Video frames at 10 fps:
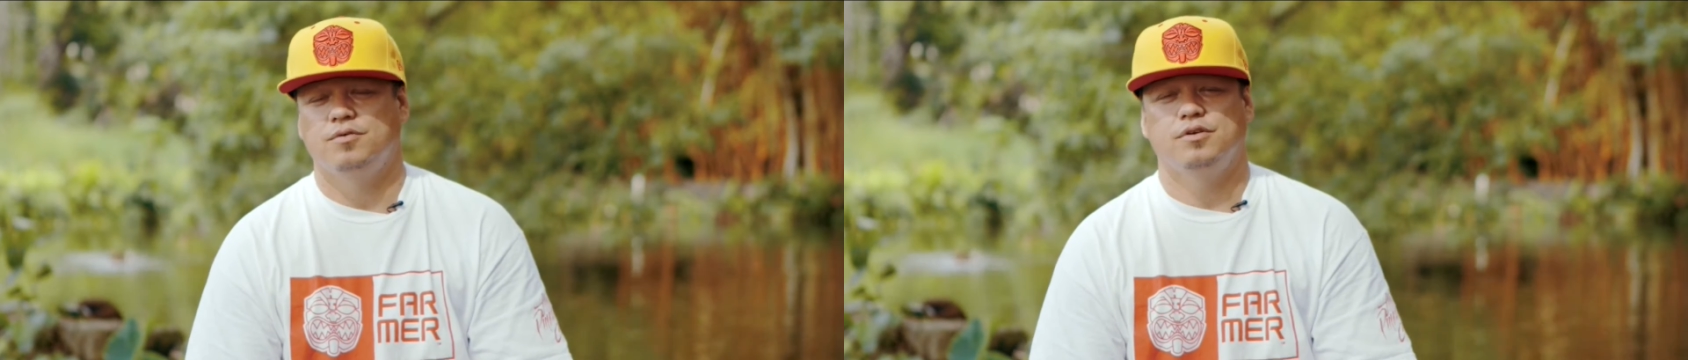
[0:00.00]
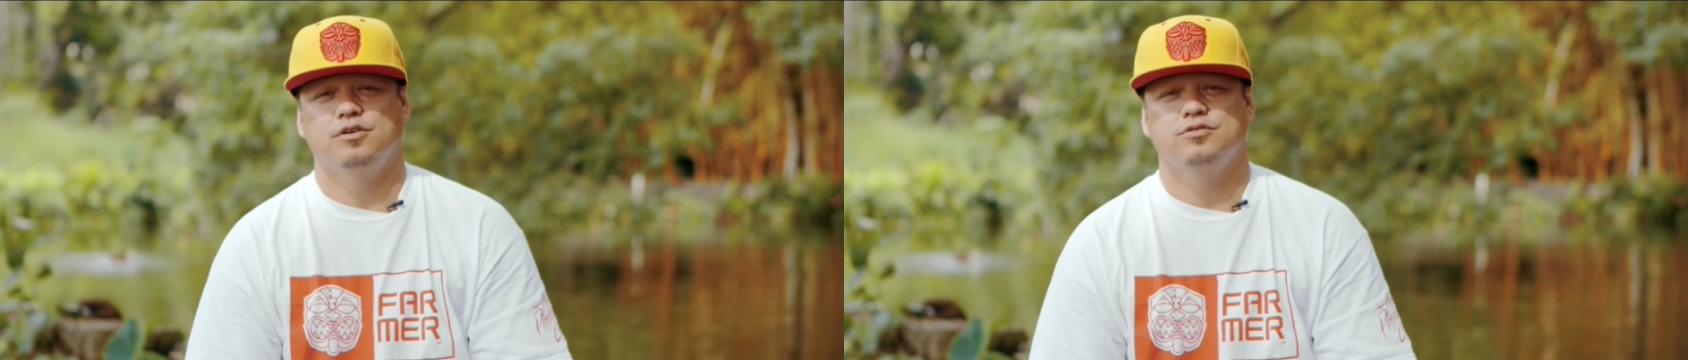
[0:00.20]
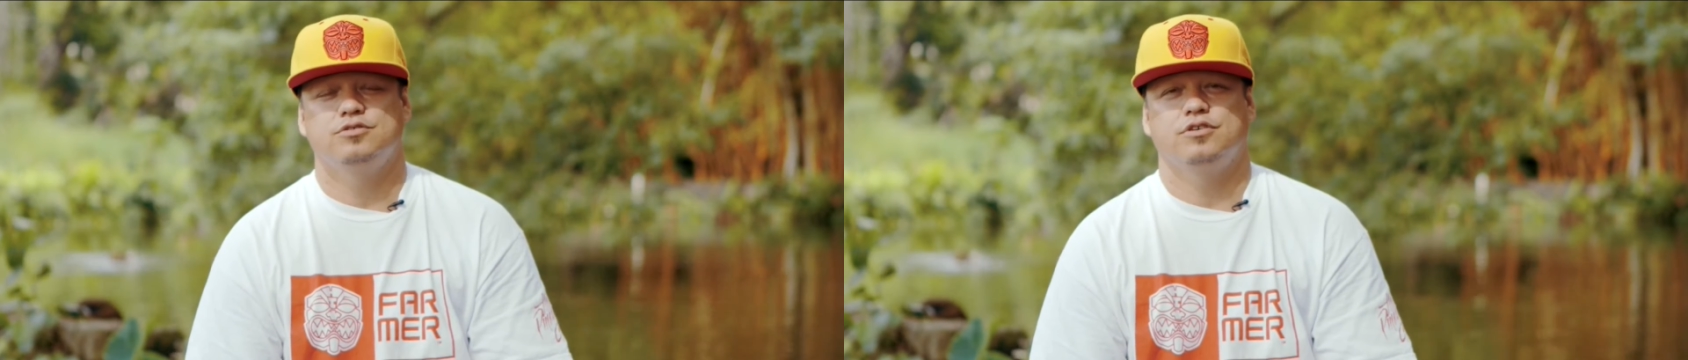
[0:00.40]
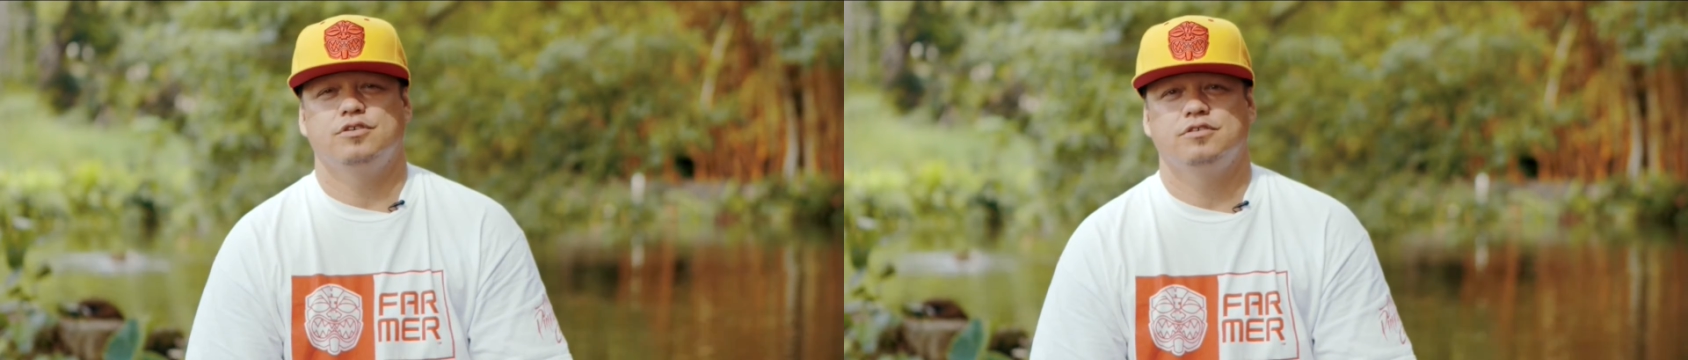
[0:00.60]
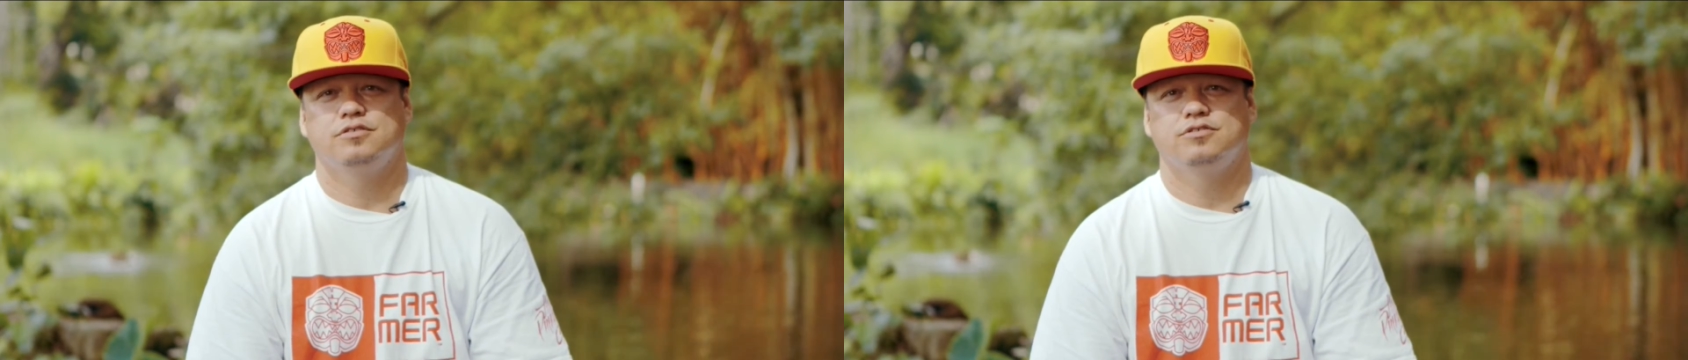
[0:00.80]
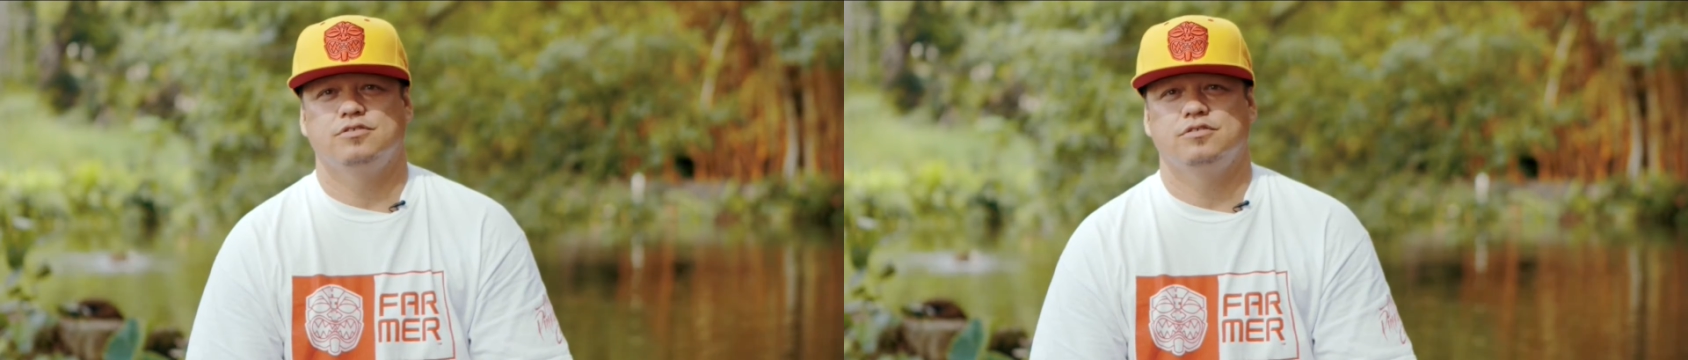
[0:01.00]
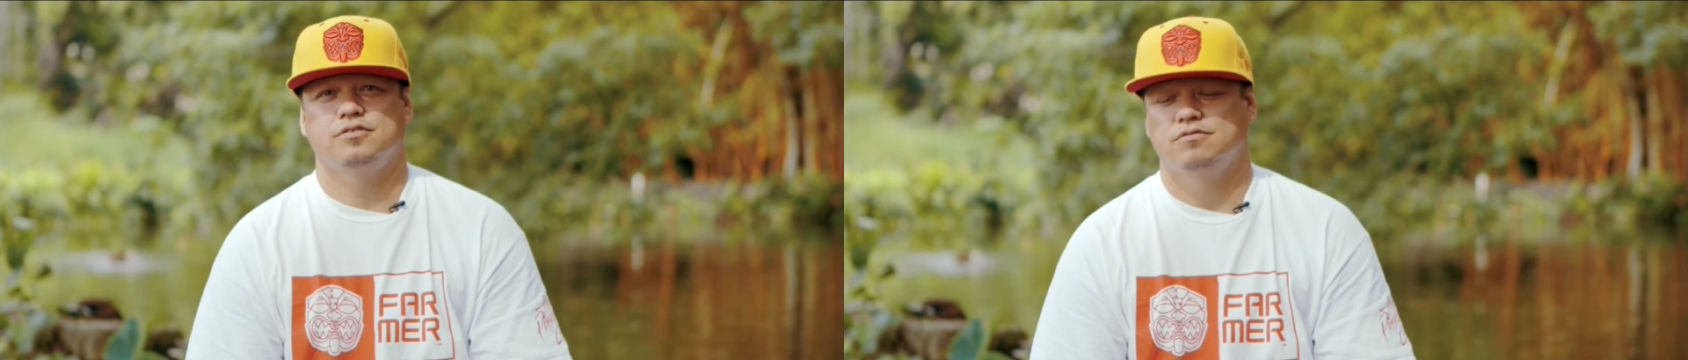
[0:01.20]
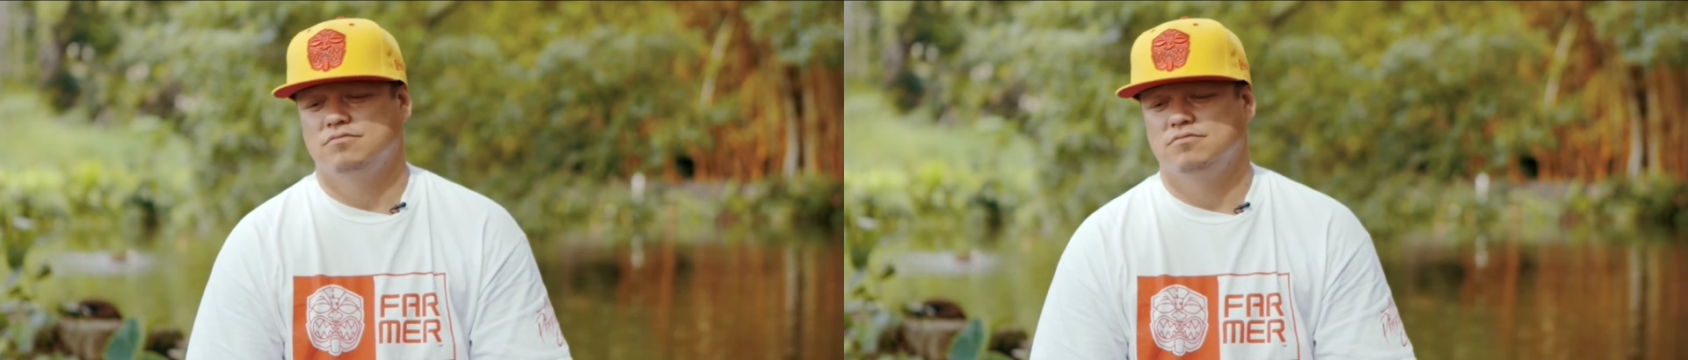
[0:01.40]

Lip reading: don't want to lose her. So.